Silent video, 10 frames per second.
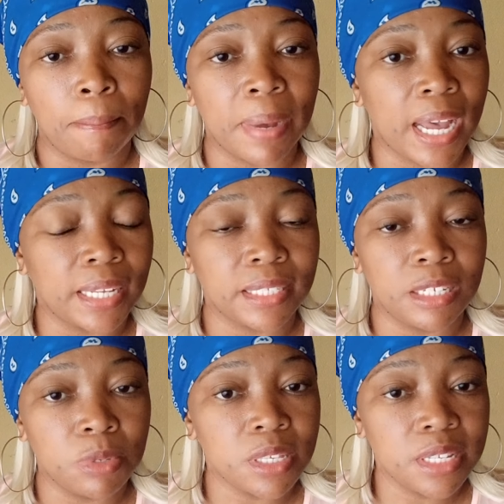But
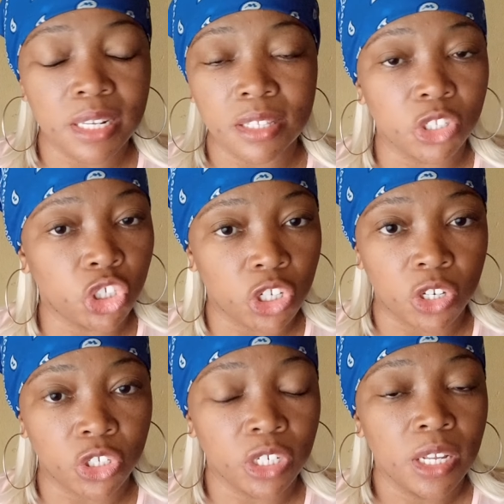he was still in the
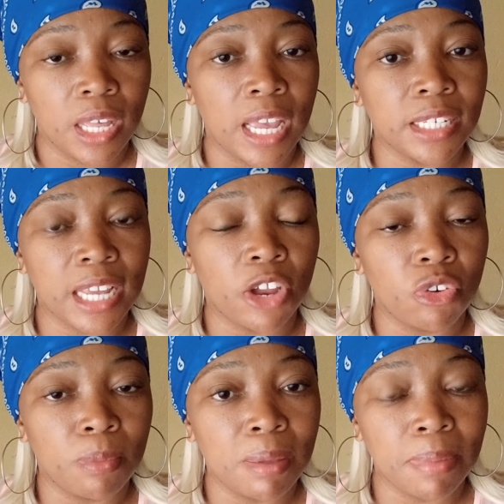church. And I
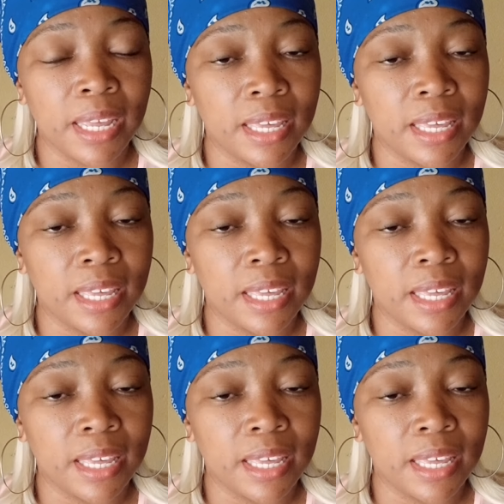remember